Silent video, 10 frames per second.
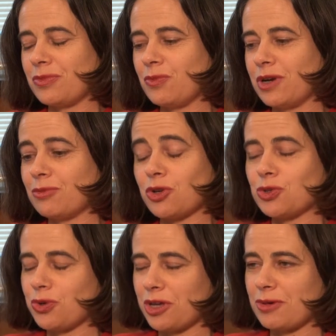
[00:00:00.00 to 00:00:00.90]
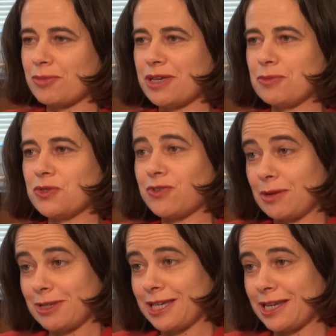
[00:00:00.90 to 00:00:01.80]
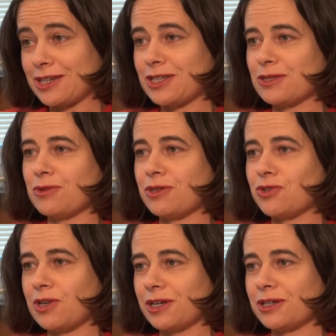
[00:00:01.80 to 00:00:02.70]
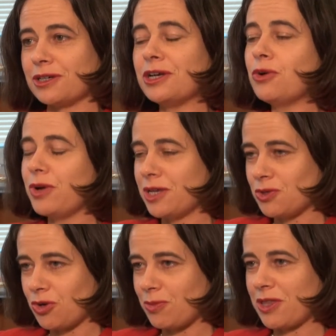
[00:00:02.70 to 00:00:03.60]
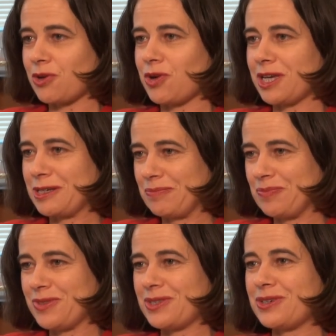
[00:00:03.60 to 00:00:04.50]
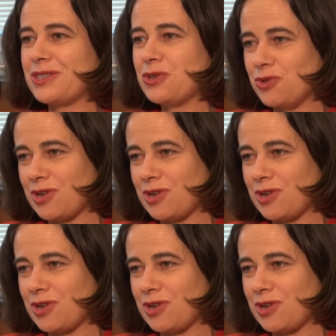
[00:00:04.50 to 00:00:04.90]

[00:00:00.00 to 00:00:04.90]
when I'm not talking about people's family connections with Sri Lanka, we can talk about the cricket. So it's a good